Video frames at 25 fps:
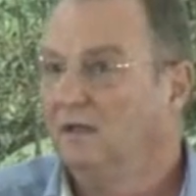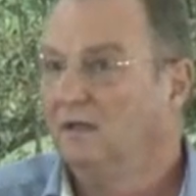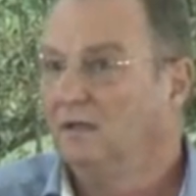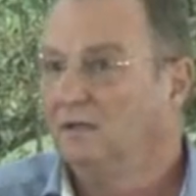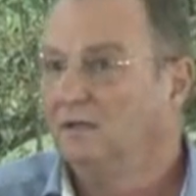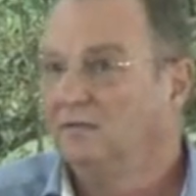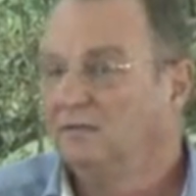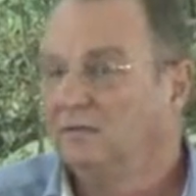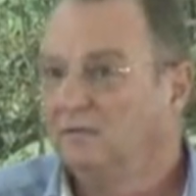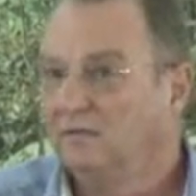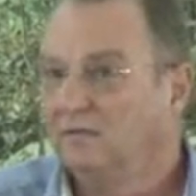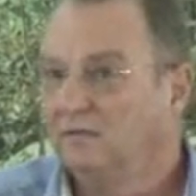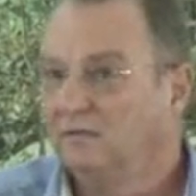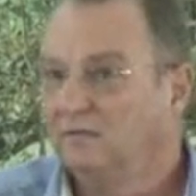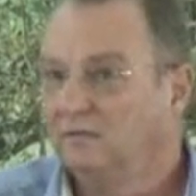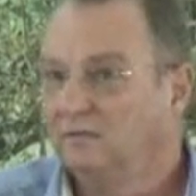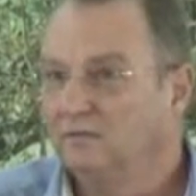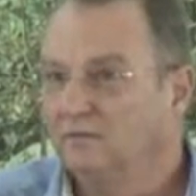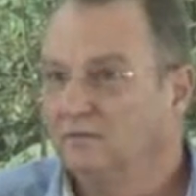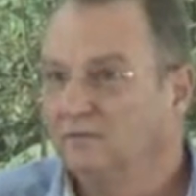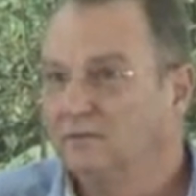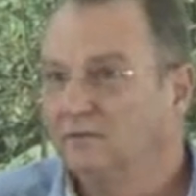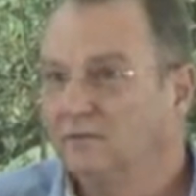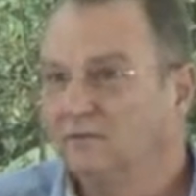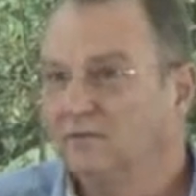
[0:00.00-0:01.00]
So the
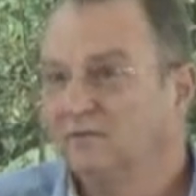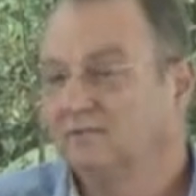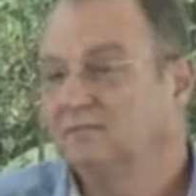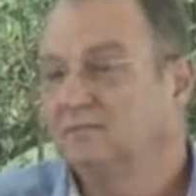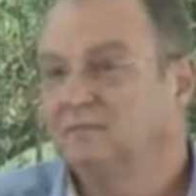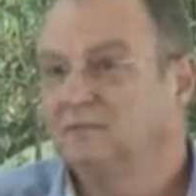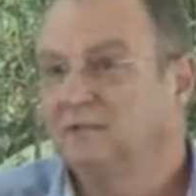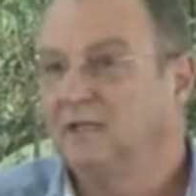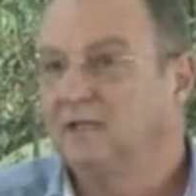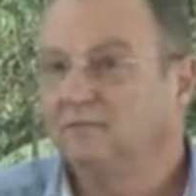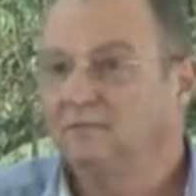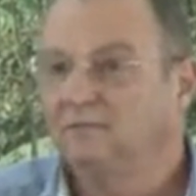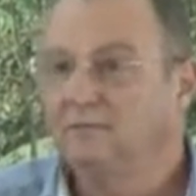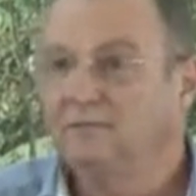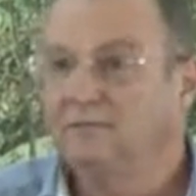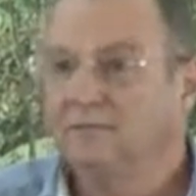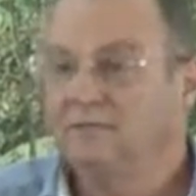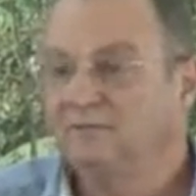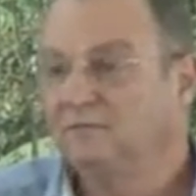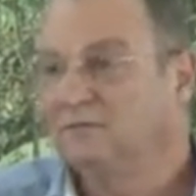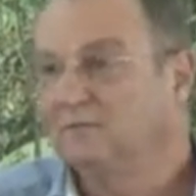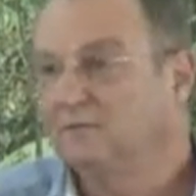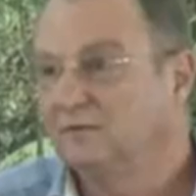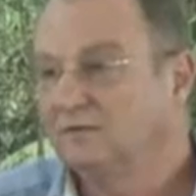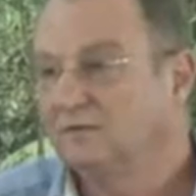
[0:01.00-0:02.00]
Uzbek government,
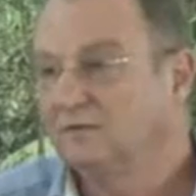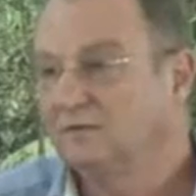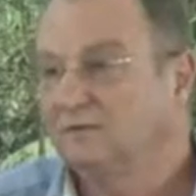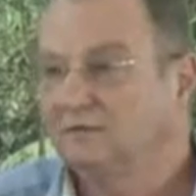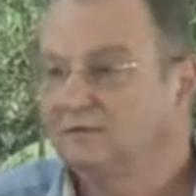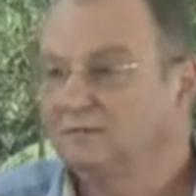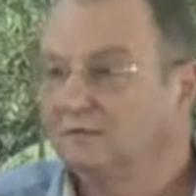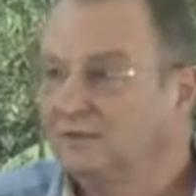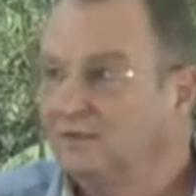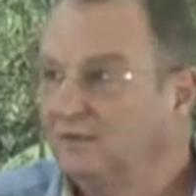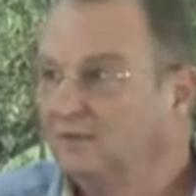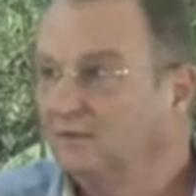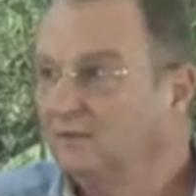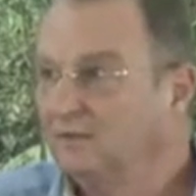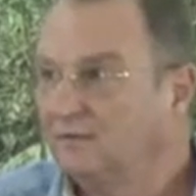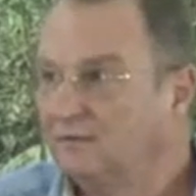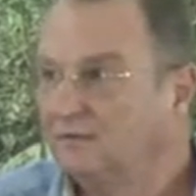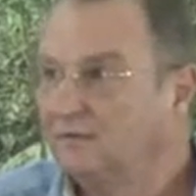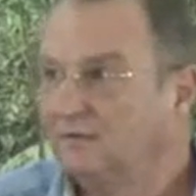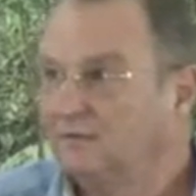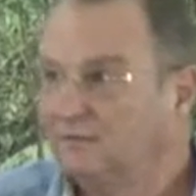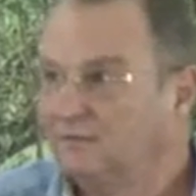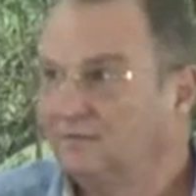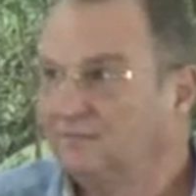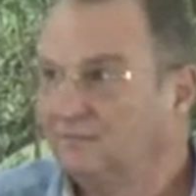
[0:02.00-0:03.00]
for several reasons,
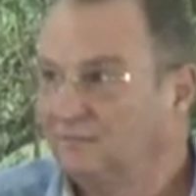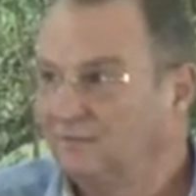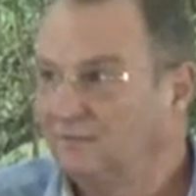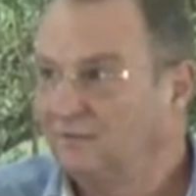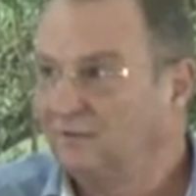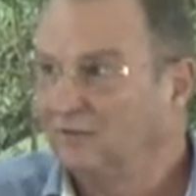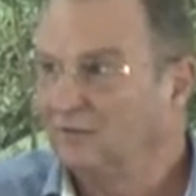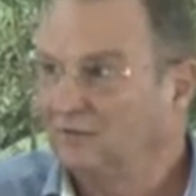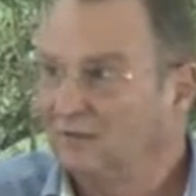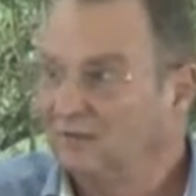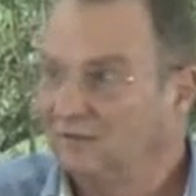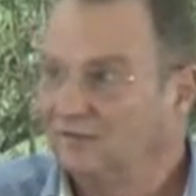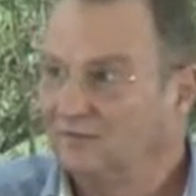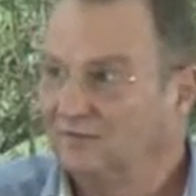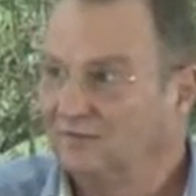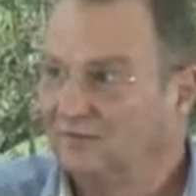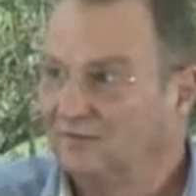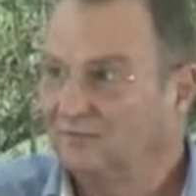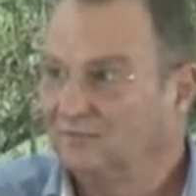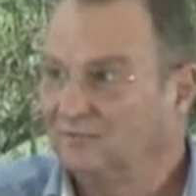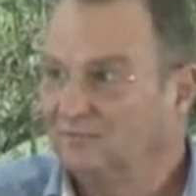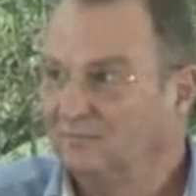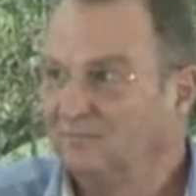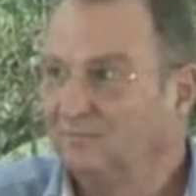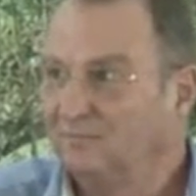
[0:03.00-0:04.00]
is following
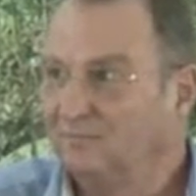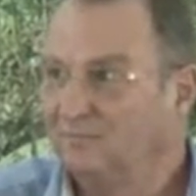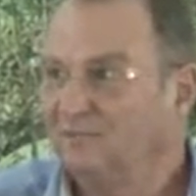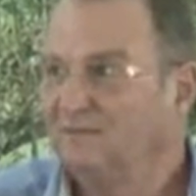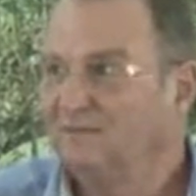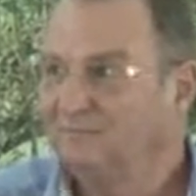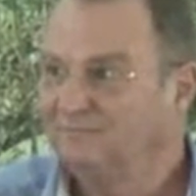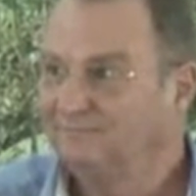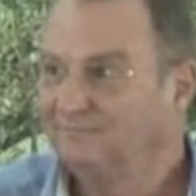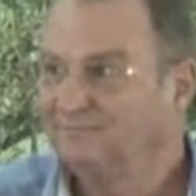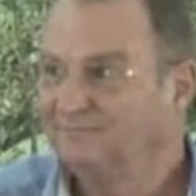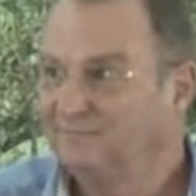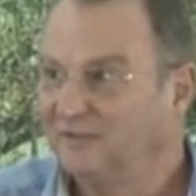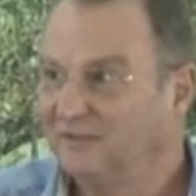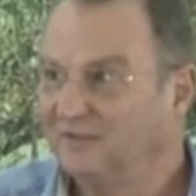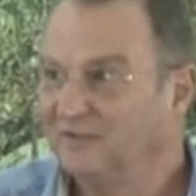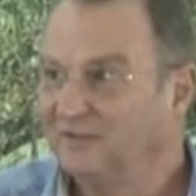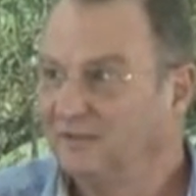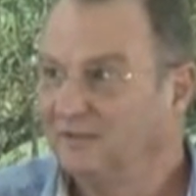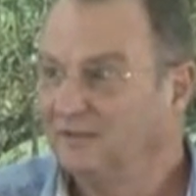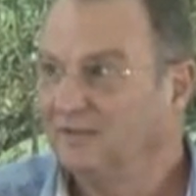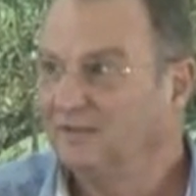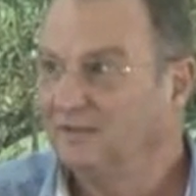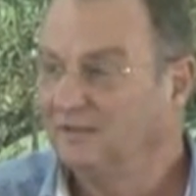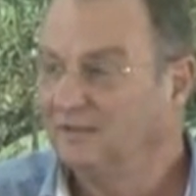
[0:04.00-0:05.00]
this more, let's
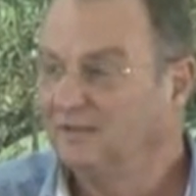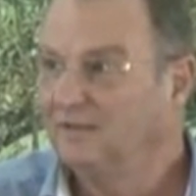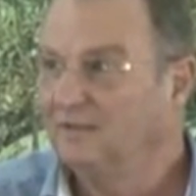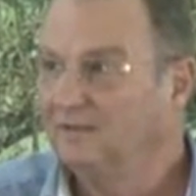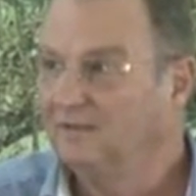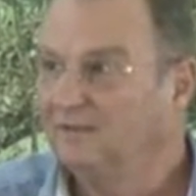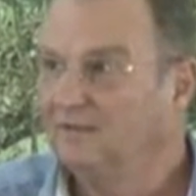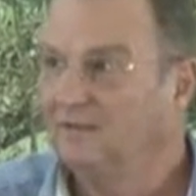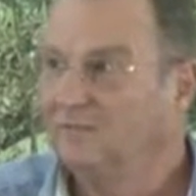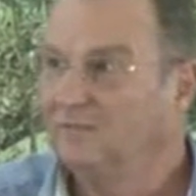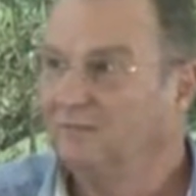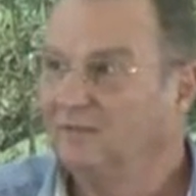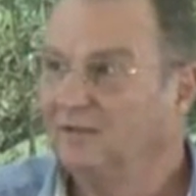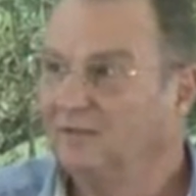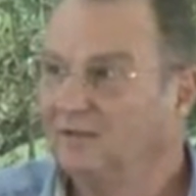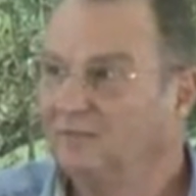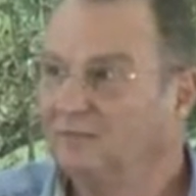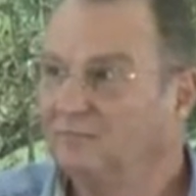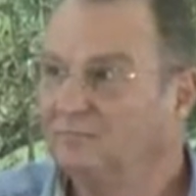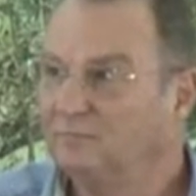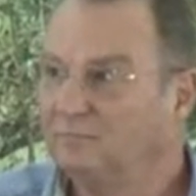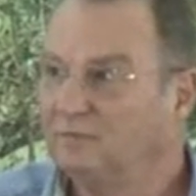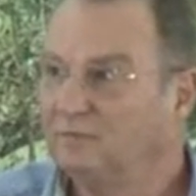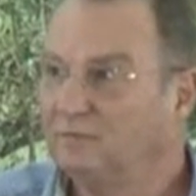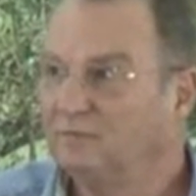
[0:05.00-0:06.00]
say, top-down
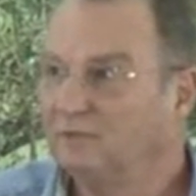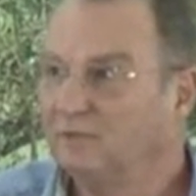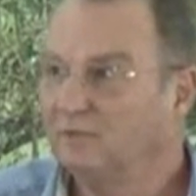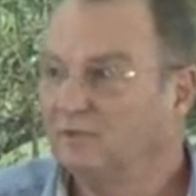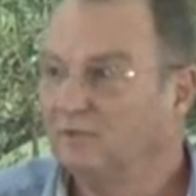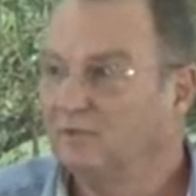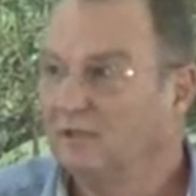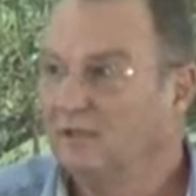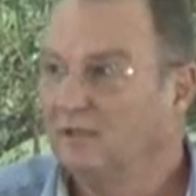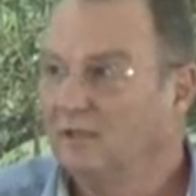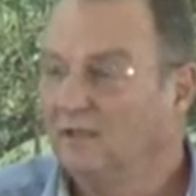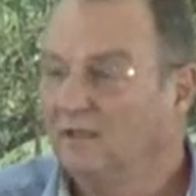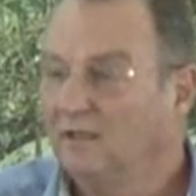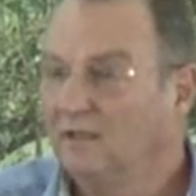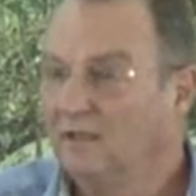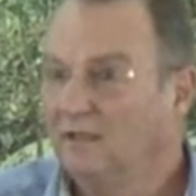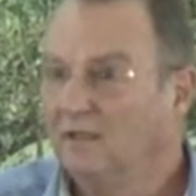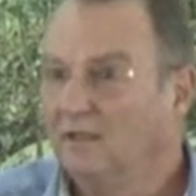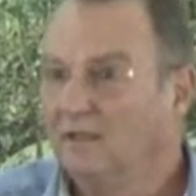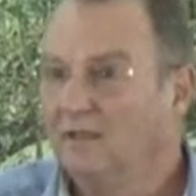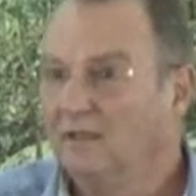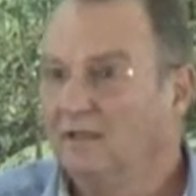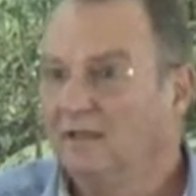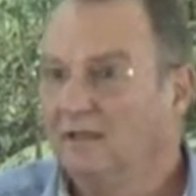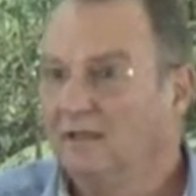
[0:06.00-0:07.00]
approach,
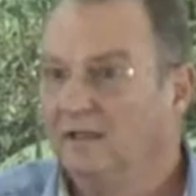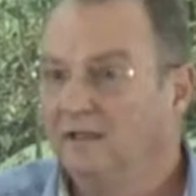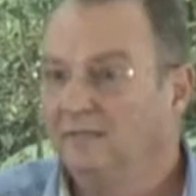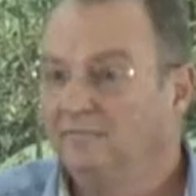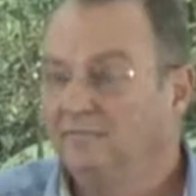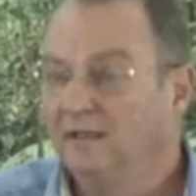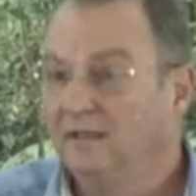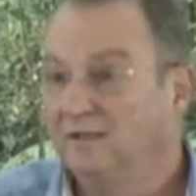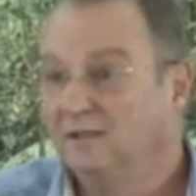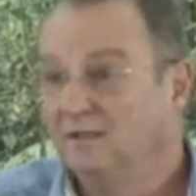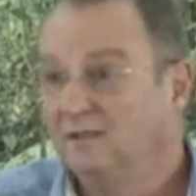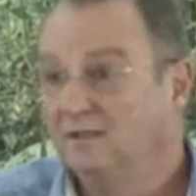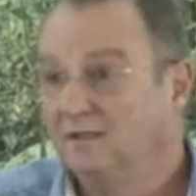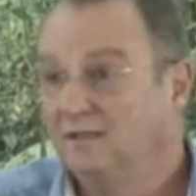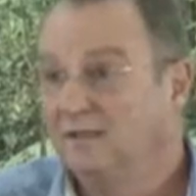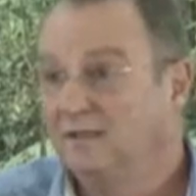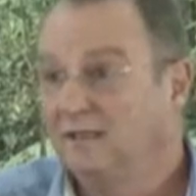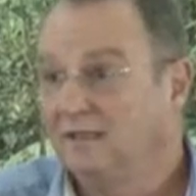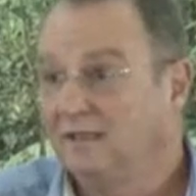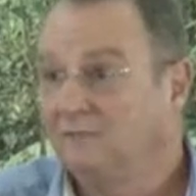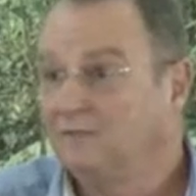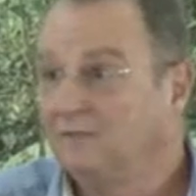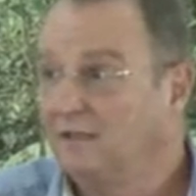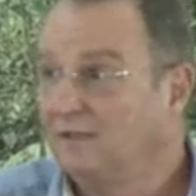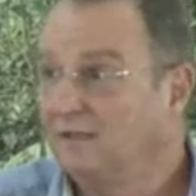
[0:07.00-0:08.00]
and, but still
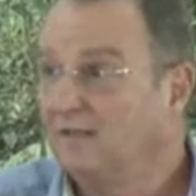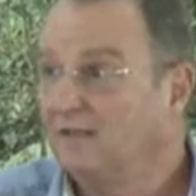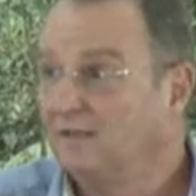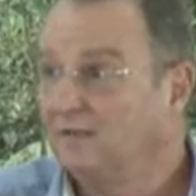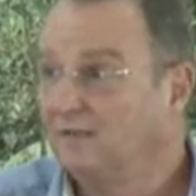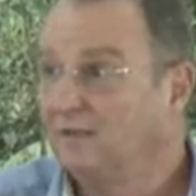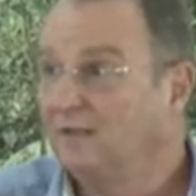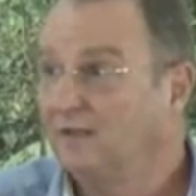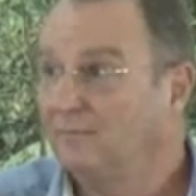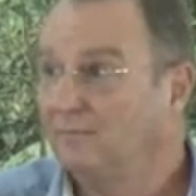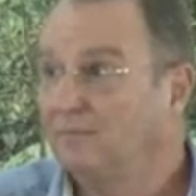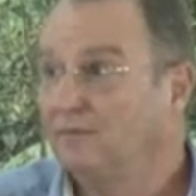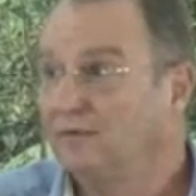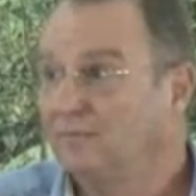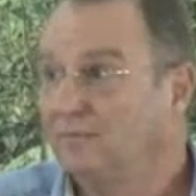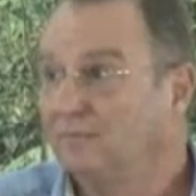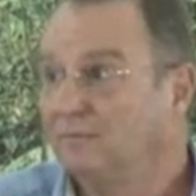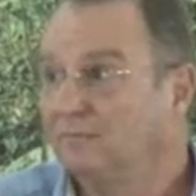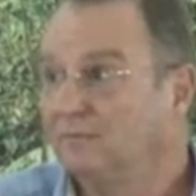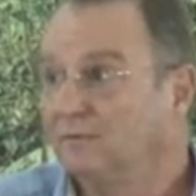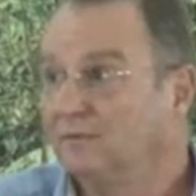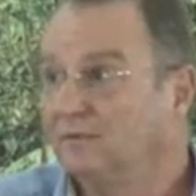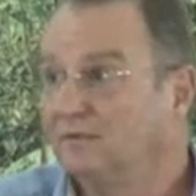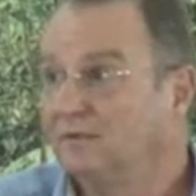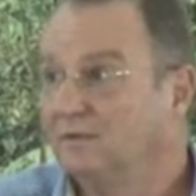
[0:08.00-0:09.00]
they realize there are
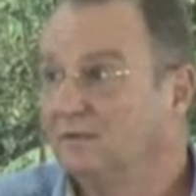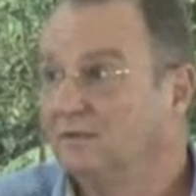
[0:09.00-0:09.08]
problems.